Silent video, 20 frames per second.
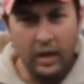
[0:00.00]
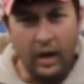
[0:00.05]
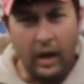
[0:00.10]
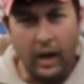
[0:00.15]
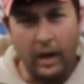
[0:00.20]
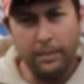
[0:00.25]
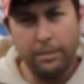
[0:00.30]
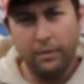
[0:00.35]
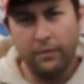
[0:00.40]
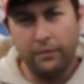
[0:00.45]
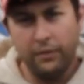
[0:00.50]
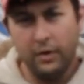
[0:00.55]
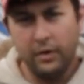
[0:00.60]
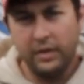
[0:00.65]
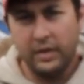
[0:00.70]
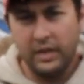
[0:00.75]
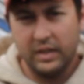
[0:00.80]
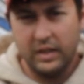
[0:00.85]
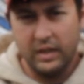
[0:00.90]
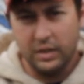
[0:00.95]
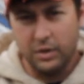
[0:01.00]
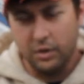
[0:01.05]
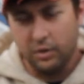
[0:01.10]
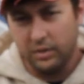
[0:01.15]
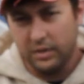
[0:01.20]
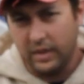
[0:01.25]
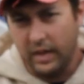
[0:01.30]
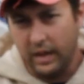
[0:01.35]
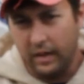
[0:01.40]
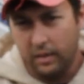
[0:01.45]
I prefer the
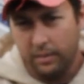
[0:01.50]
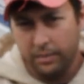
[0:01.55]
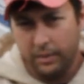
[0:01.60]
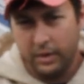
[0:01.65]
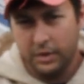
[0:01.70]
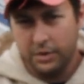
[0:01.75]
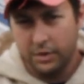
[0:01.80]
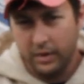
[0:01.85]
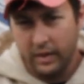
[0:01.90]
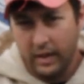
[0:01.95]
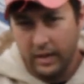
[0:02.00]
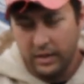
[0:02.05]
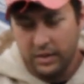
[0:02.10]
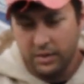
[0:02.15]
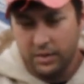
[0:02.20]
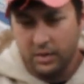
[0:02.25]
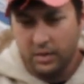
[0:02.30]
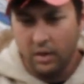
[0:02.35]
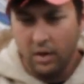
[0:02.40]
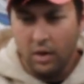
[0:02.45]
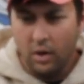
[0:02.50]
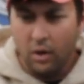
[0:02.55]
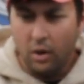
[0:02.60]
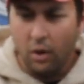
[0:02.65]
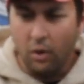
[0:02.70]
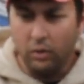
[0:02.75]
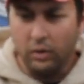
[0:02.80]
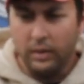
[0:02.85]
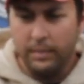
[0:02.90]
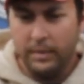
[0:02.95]
digital tire pressure gauges
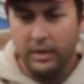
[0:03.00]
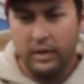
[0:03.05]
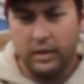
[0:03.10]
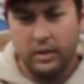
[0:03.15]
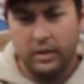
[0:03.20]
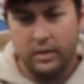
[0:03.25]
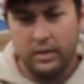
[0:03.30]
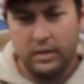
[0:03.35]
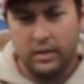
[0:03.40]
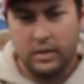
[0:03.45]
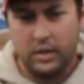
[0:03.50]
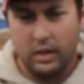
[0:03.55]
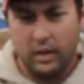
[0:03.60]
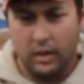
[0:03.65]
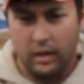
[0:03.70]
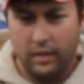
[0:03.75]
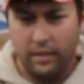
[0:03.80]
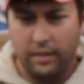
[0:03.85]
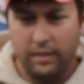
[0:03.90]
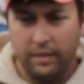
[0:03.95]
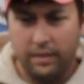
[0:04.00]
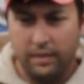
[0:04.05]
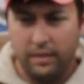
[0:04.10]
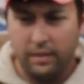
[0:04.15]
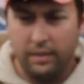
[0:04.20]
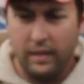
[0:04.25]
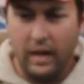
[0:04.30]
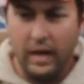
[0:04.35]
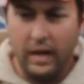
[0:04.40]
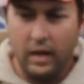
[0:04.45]
only because
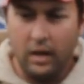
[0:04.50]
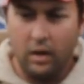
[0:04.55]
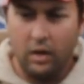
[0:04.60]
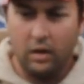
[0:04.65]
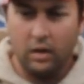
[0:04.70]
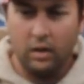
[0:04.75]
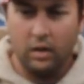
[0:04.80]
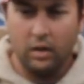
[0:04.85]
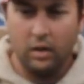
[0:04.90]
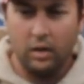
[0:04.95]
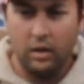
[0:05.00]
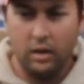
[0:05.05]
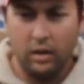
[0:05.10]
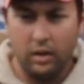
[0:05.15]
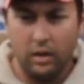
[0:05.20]
they are